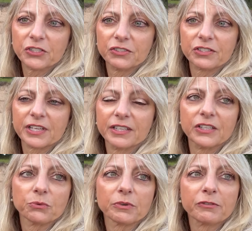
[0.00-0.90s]

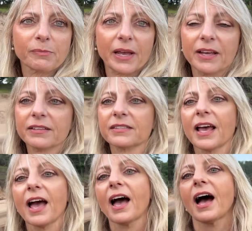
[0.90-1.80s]
sandy riverbanks,
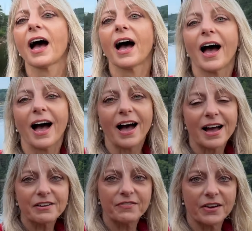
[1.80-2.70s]

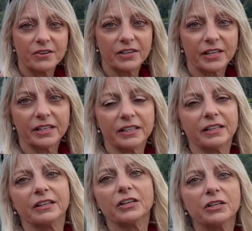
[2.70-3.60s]
I found a
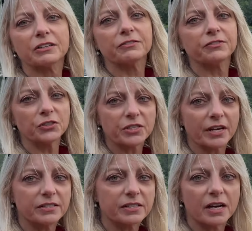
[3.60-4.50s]

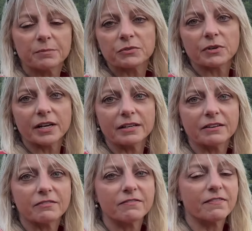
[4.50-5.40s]
full-size upright
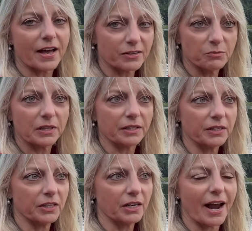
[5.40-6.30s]
vacuum
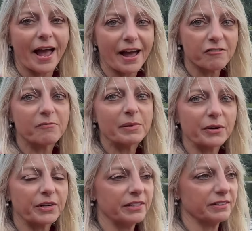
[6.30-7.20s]
cleaner half
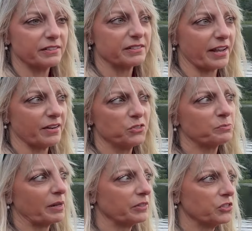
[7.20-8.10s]
buried in the sand. It was
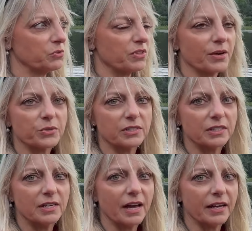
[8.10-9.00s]
probably
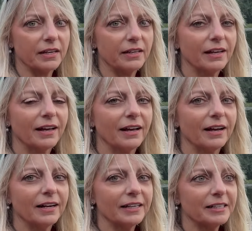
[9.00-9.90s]
2009,
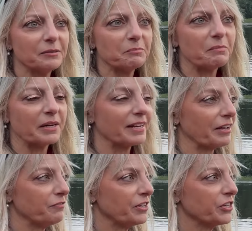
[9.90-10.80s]
but I
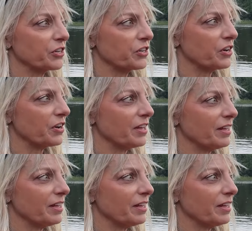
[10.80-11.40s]
figure